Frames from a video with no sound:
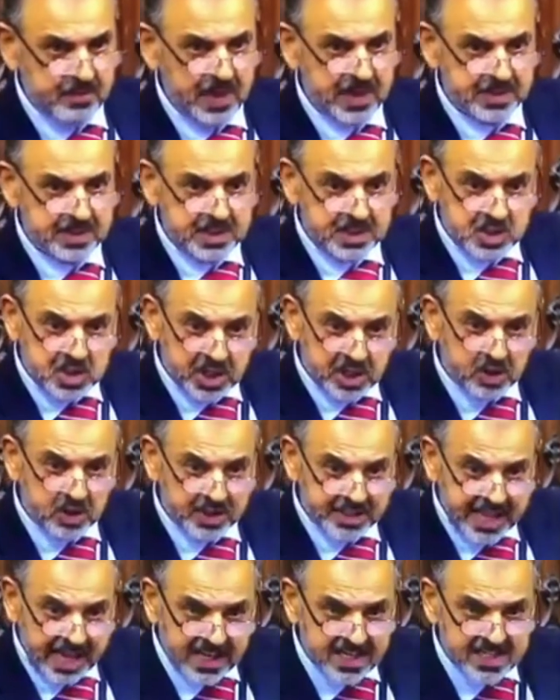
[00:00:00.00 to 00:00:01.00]
she could
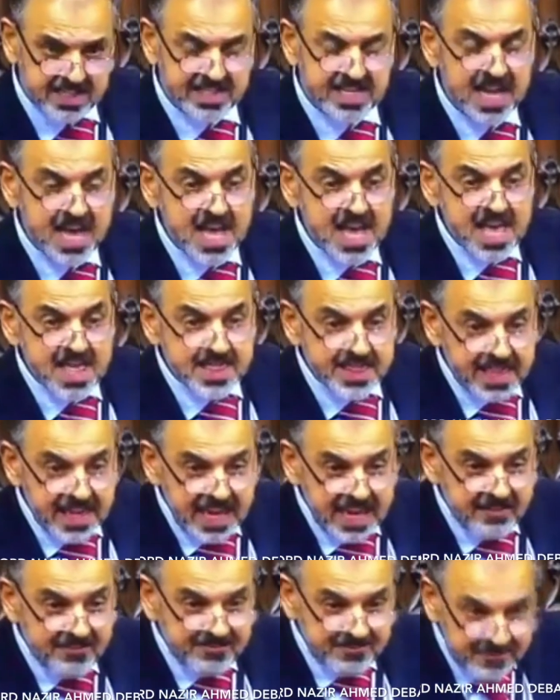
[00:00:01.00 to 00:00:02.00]
tell us the
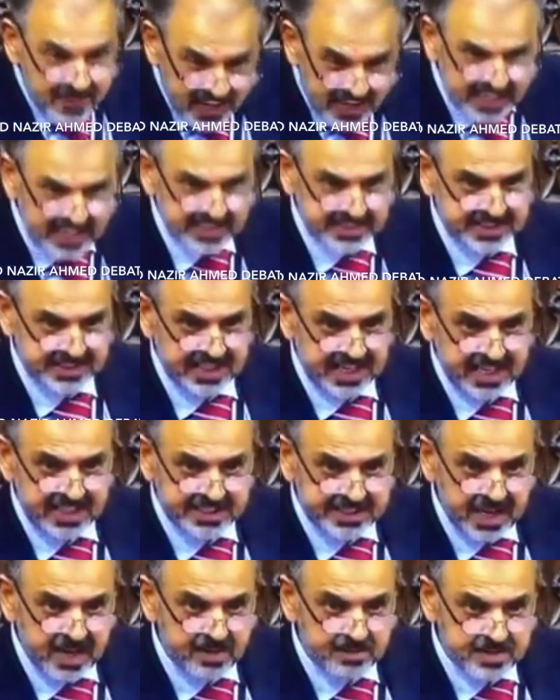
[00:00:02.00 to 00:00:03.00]
figures in
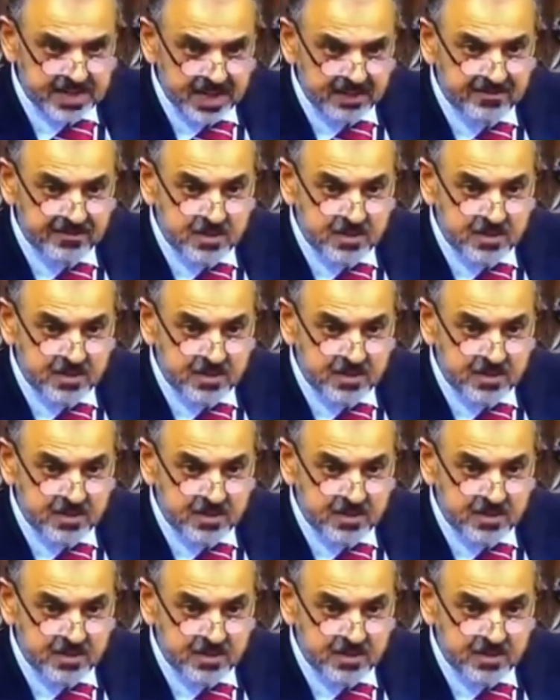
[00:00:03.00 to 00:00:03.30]
terms of,